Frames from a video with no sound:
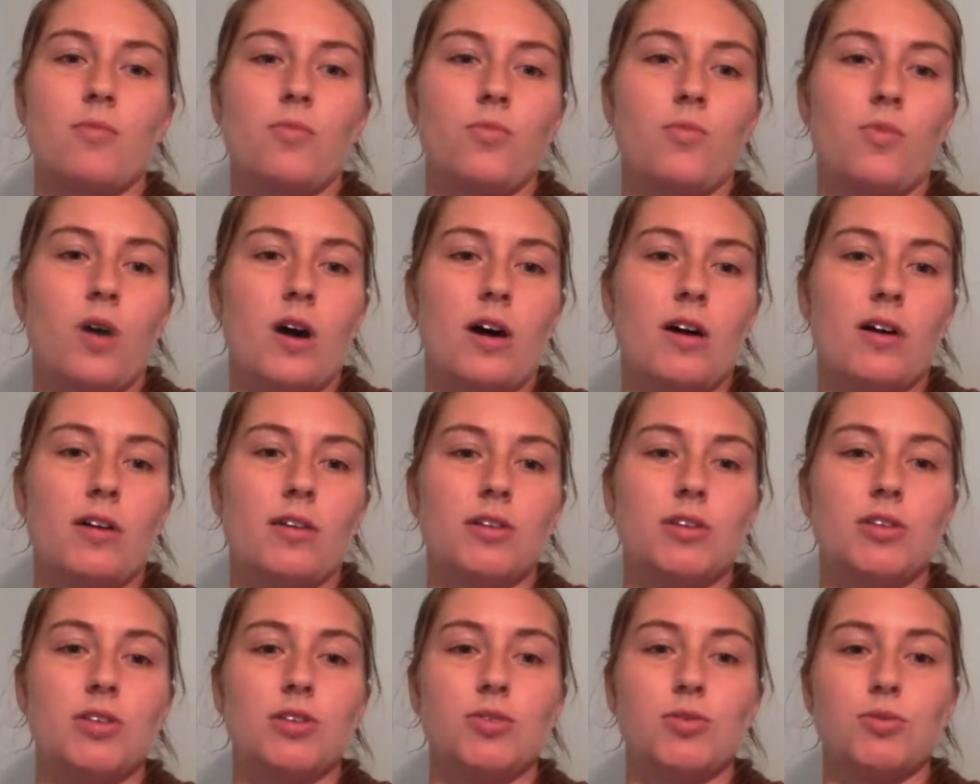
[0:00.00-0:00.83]
while
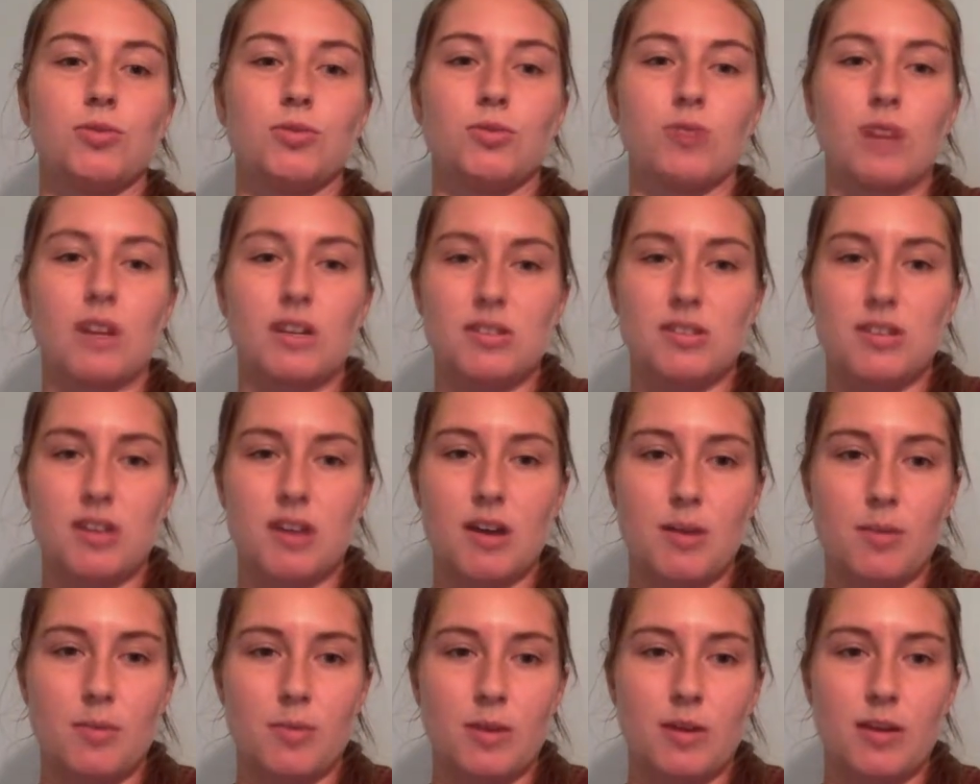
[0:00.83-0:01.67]
you will rest
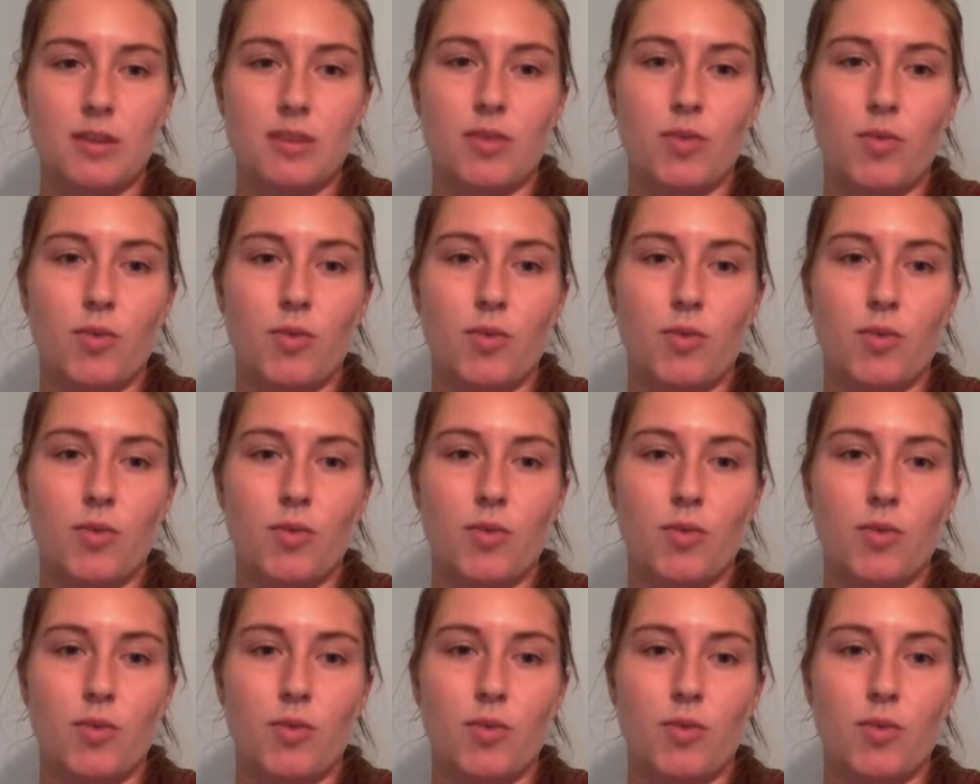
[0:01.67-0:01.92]
up in the